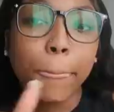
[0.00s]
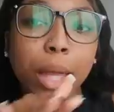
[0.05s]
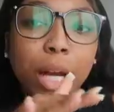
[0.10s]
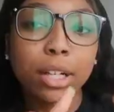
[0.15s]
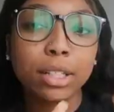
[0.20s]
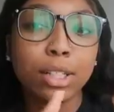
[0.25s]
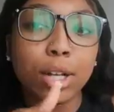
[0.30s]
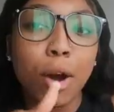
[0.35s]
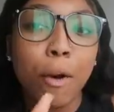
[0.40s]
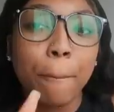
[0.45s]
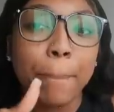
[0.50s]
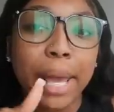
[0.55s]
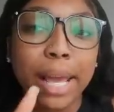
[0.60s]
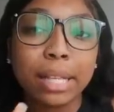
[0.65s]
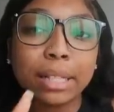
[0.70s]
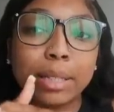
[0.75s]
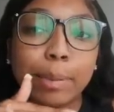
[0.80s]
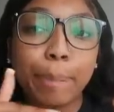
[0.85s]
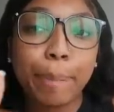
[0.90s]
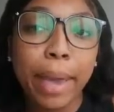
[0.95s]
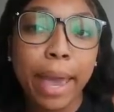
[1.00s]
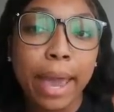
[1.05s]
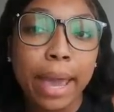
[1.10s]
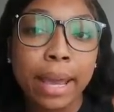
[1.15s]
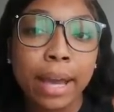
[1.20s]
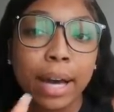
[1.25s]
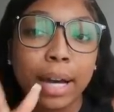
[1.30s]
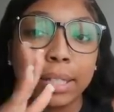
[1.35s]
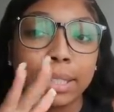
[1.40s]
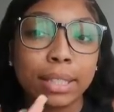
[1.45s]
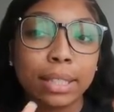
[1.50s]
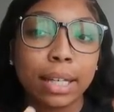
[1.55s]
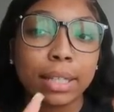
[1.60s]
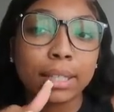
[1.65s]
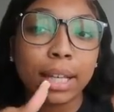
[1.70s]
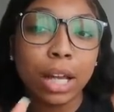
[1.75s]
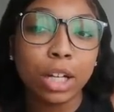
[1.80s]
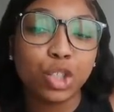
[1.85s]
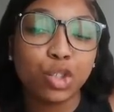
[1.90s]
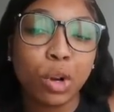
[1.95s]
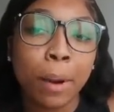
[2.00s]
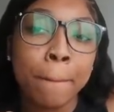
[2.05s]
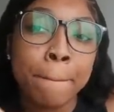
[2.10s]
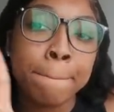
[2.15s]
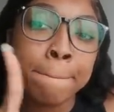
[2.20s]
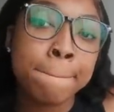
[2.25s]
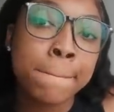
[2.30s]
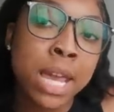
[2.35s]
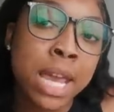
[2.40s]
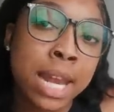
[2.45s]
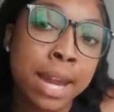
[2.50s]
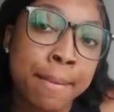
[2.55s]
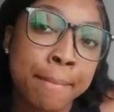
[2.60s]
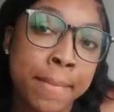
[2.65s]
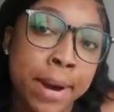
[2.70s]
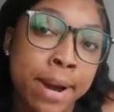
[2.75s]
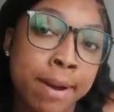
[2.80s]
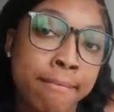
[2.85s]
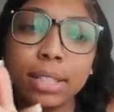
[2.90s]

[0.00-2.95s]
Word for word: There's no base pay of 600 minimum.